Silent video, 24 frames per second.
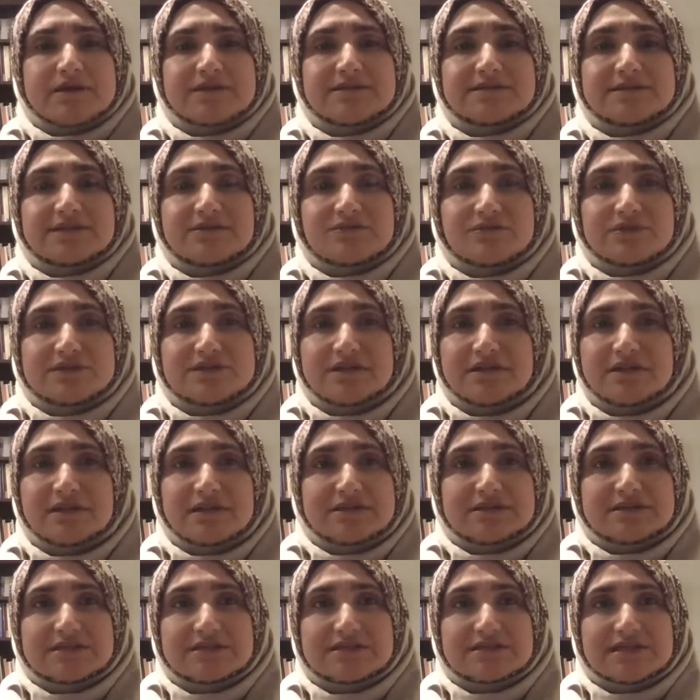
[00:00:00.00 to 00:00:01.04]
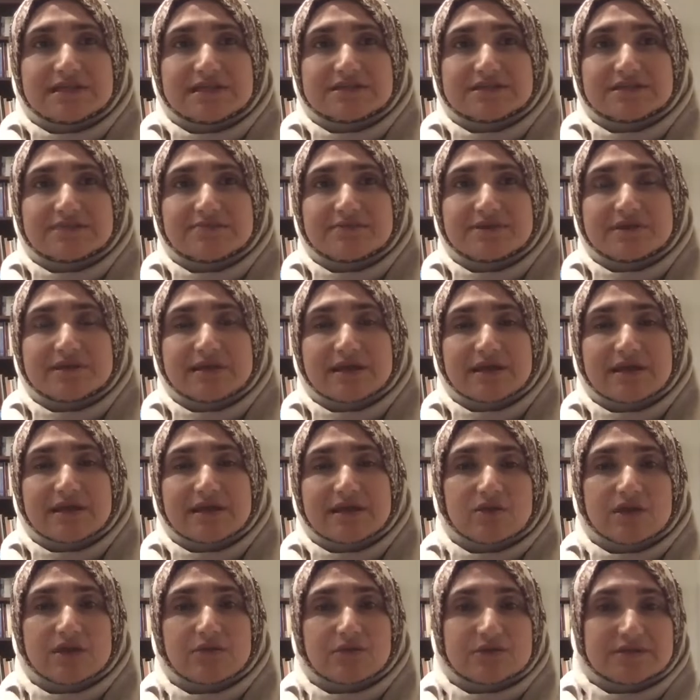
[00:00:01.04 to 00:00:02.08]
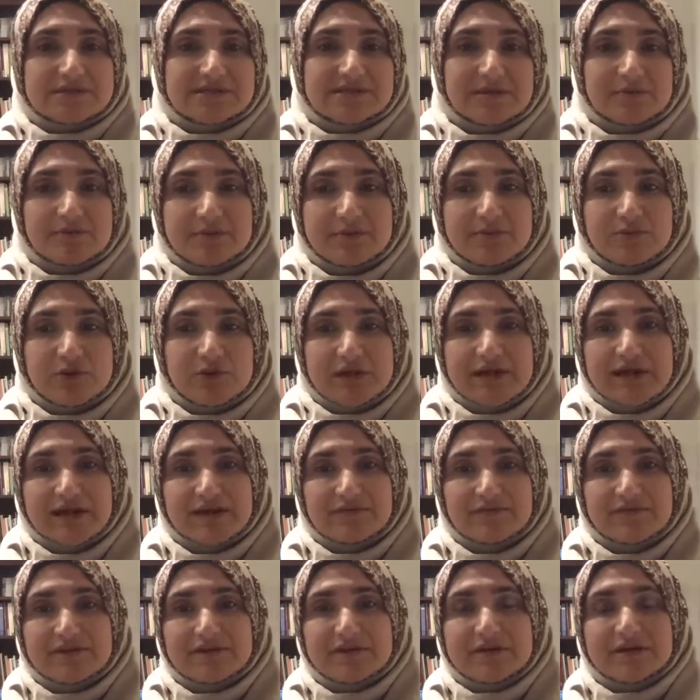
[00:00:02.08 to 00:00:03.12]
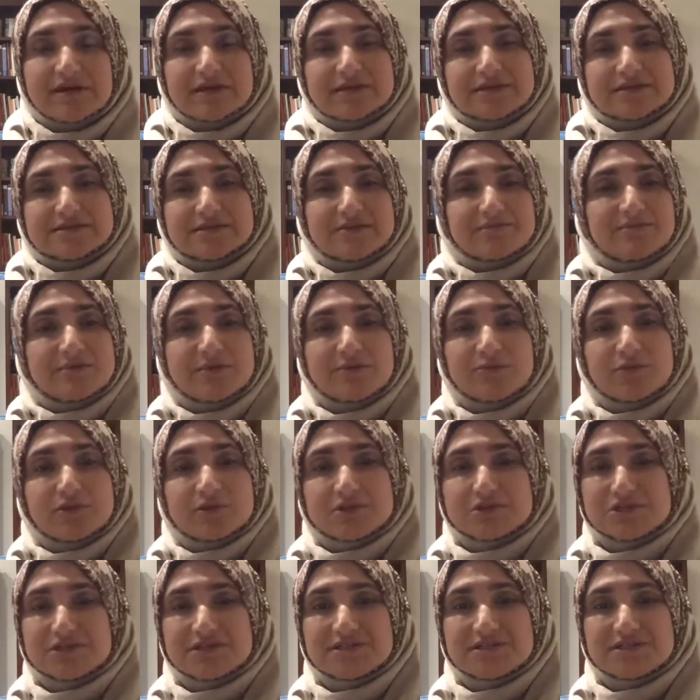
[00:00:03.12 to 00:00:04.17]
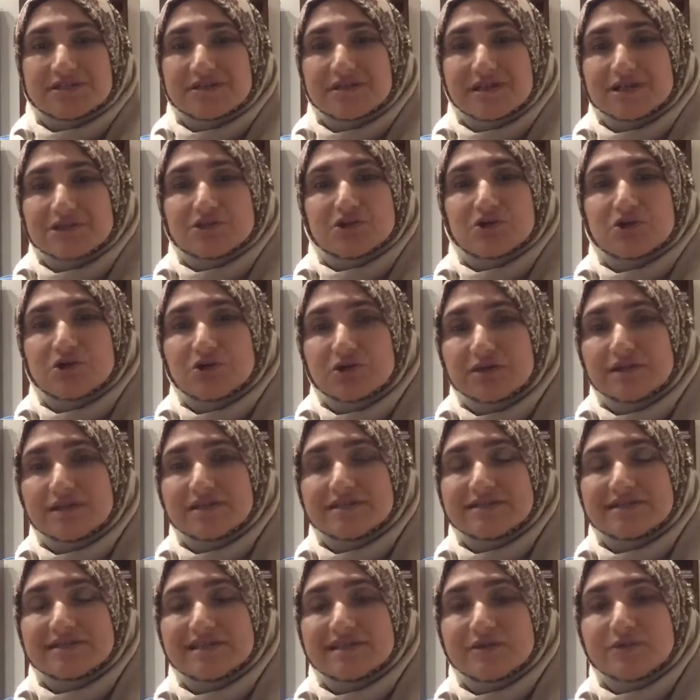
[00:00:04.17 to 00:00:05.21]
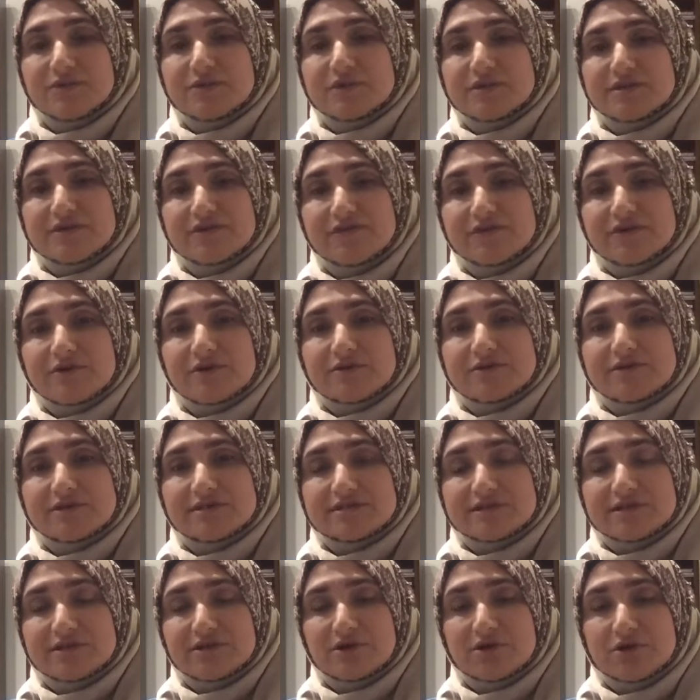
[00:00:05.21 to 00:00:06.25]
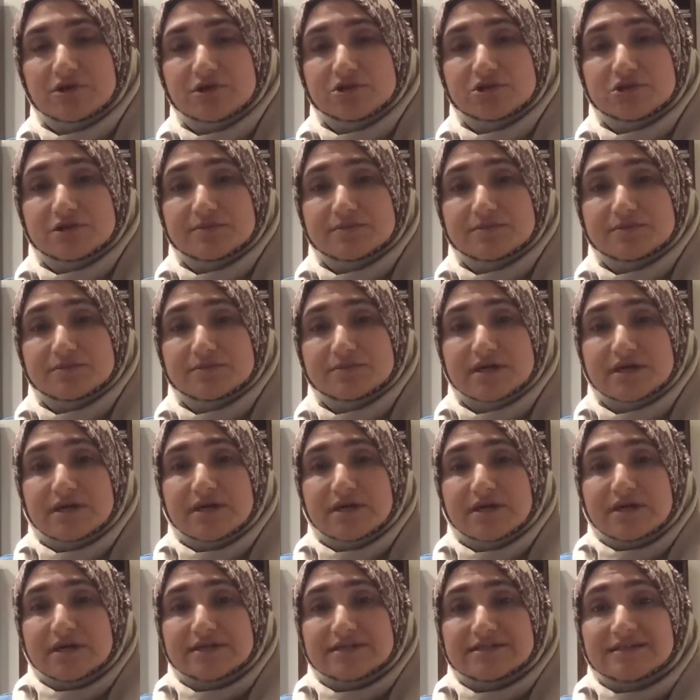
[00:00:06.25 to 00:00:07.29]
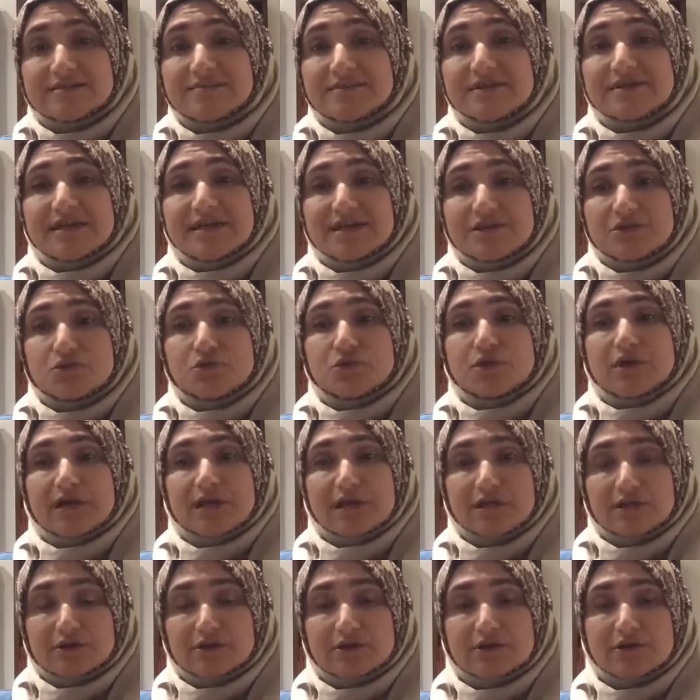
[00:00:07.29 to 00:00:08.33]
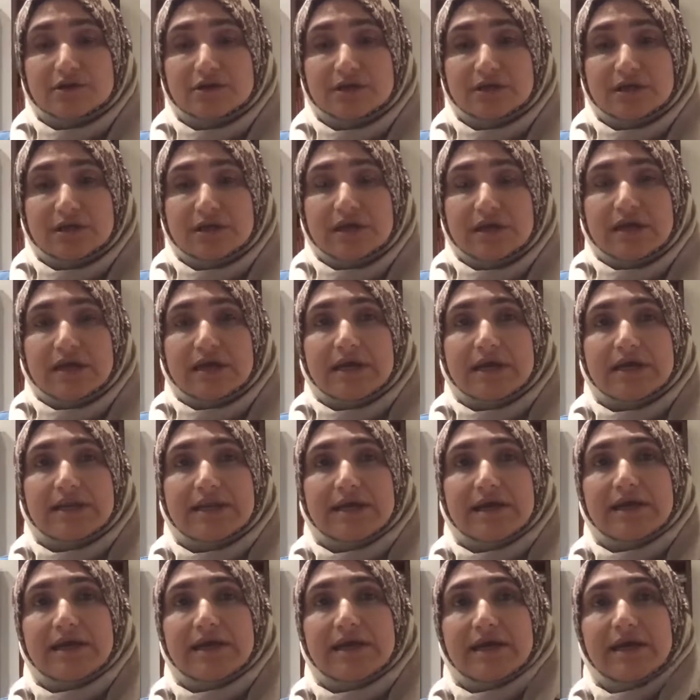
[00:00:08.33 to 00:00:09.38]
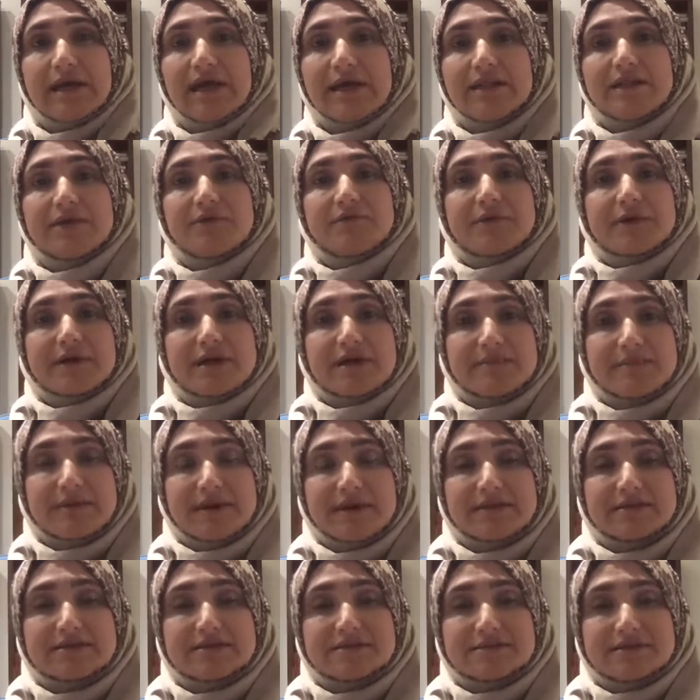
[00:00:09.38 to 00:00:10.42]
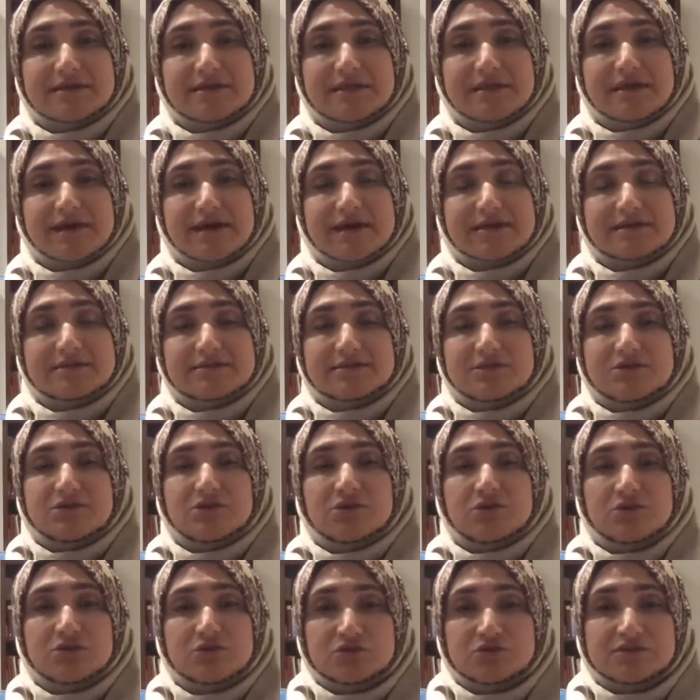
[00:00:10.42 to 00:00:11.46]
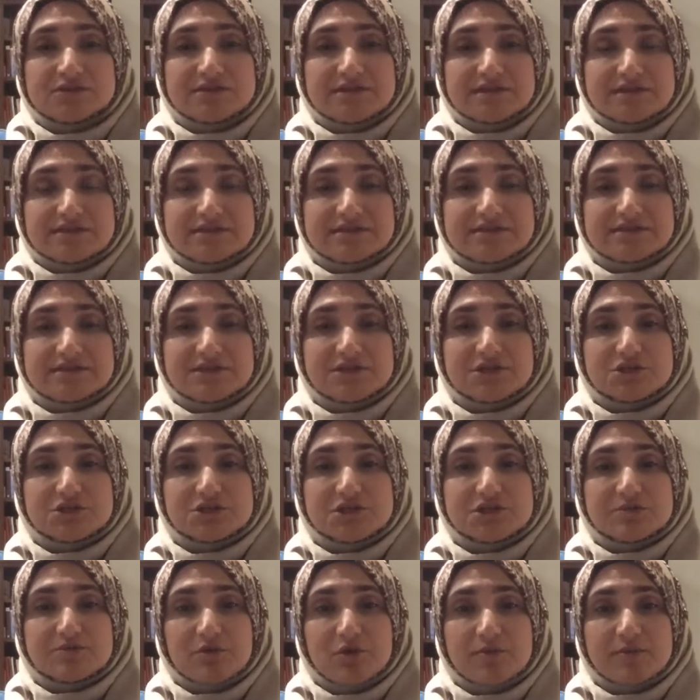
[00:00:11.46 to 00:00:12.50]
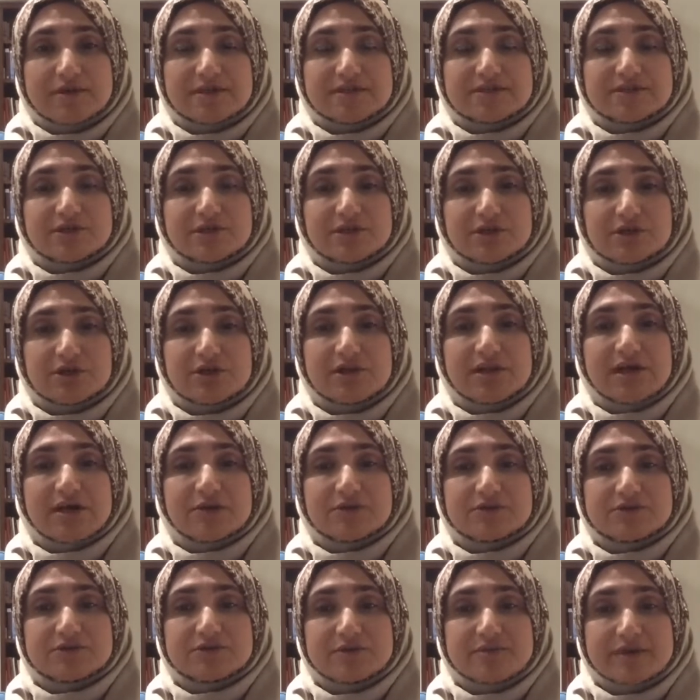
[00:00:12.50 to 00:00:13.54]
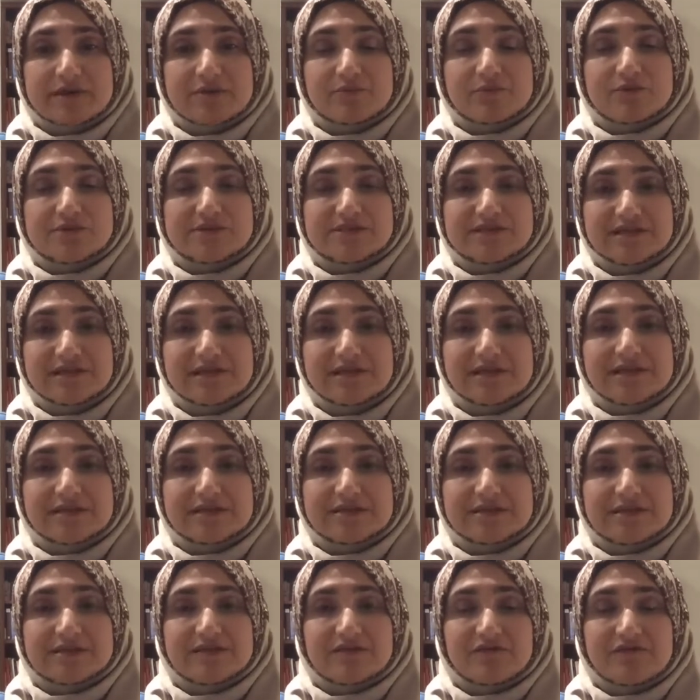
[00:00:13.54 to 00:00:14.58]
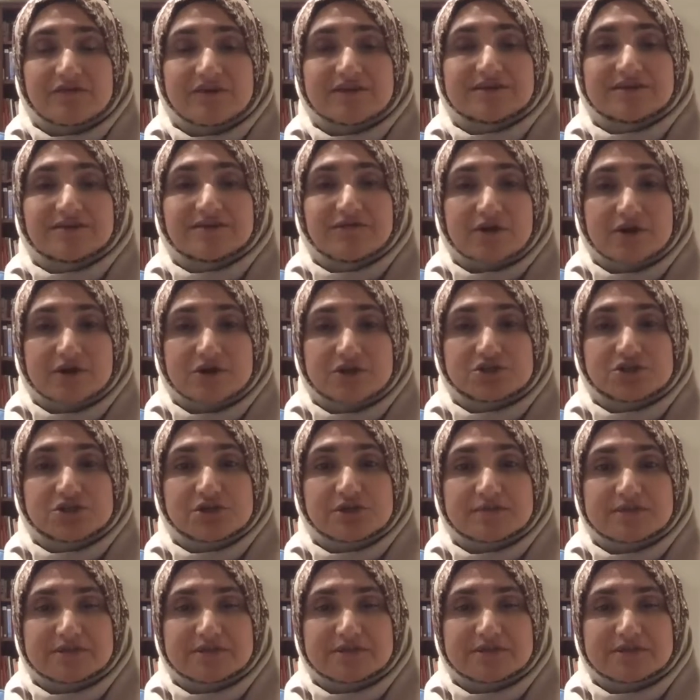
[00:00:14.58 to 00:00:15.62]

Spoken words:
Resilience is not something that, okay, well, some people have it and some people just are not so good at dealing with difficulties and hardships. It's something that you can learn. And I highly recommend that you use this as teaching moment to learn how to become resilient in the face of hardships.